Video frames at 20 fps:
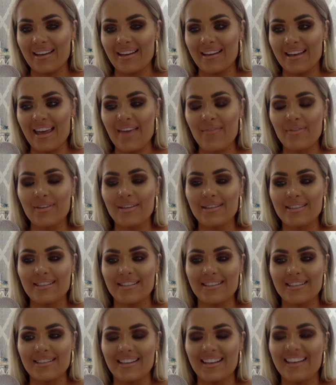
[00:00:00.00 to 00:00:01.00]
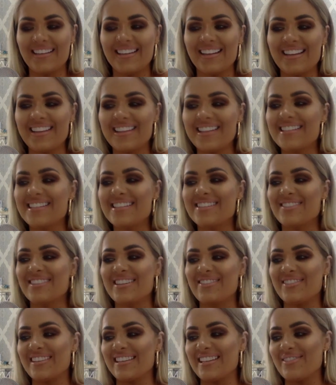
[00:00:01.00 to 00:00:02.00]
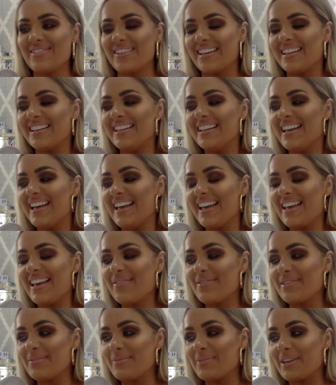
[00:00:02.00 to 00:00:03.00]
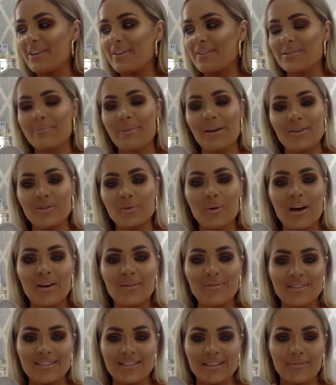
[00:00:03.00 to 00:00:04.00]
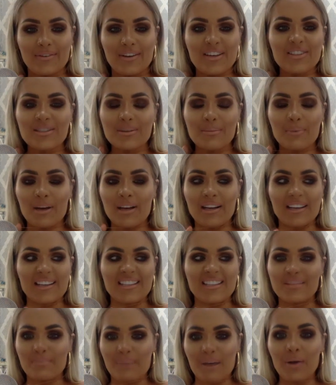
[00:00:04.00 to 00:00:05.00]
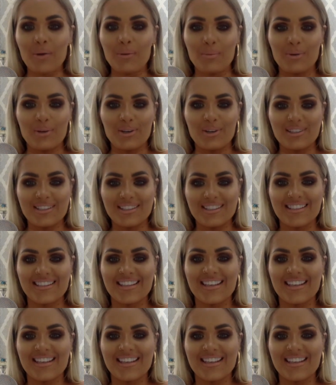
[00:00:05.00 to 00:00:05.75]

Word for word: even as like, this is really funny, but even when I was about 12 and stuff, I used to buy like spell books